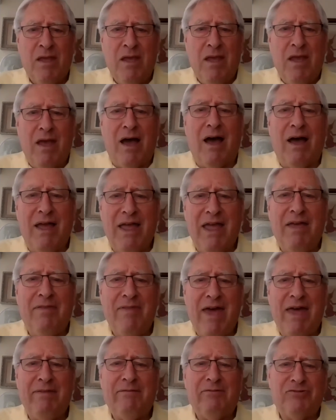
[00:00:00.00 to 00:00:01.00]
And
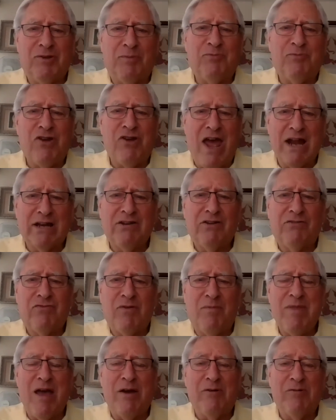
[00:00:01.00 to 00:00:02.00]
then subtracted
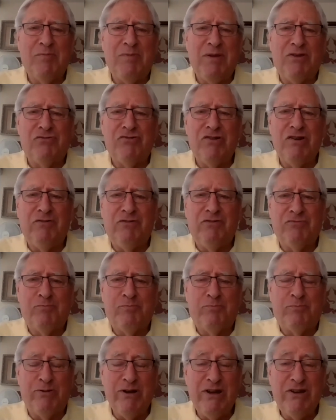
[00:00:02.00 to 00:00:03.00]
from that would be
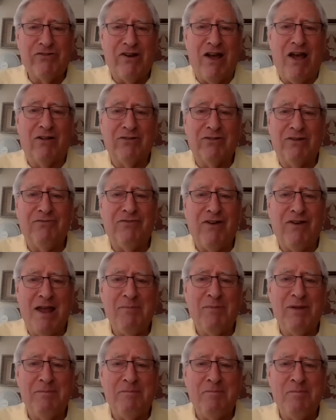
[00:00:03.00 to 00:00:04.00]
pretrial
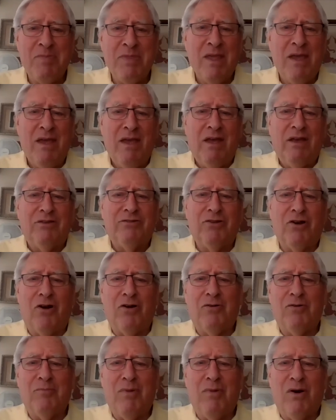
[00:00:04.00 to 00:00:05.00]
confinement.
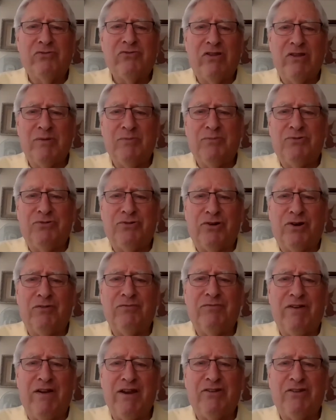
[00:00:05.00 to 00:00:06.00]
So most of them served
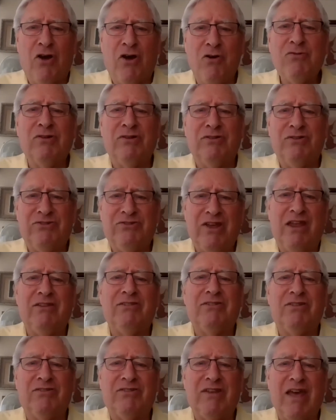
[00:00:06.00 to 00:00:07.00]
very token
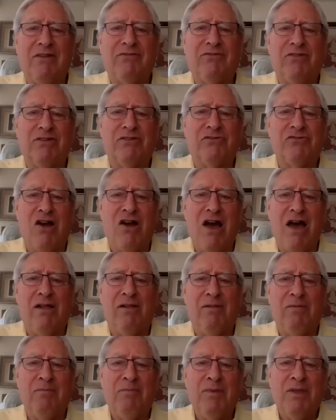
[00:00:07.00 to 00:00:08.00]
sentences after the
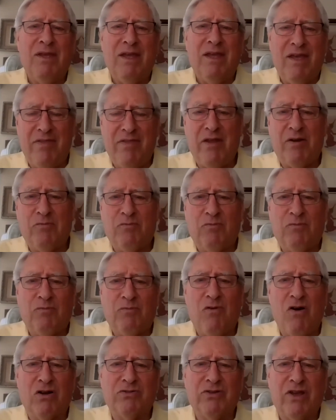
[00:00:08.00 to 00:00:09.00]
trial and then
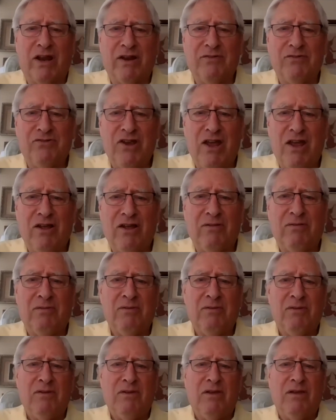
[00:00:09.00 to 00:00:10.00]
walked out of jail
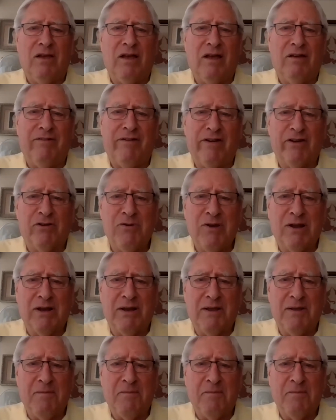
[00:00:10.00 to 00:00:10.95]
very quickly.